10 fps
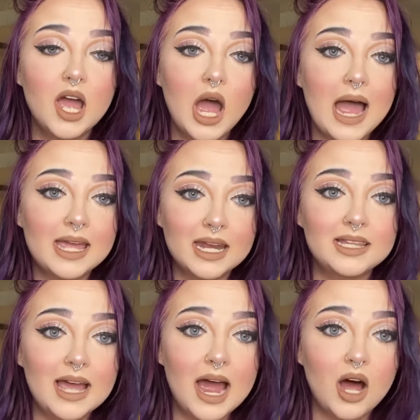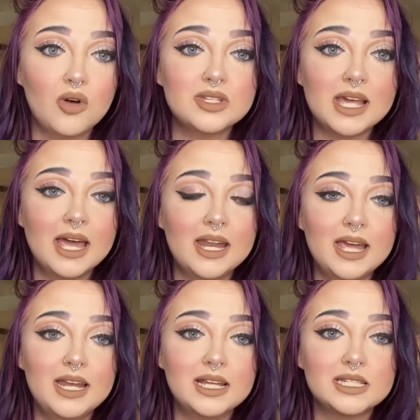I get in the house and
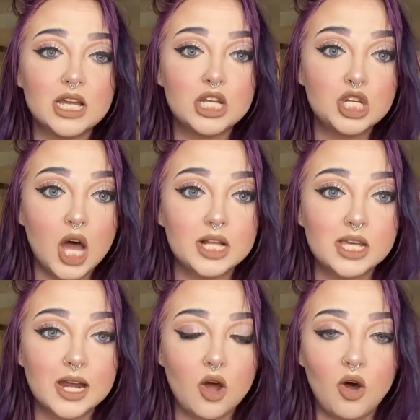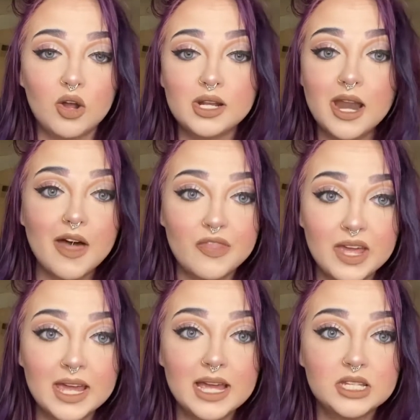it is not done at all.
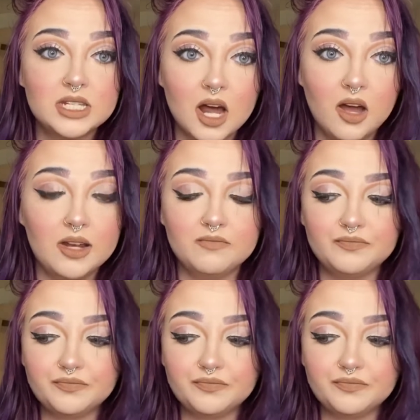Nothing is done.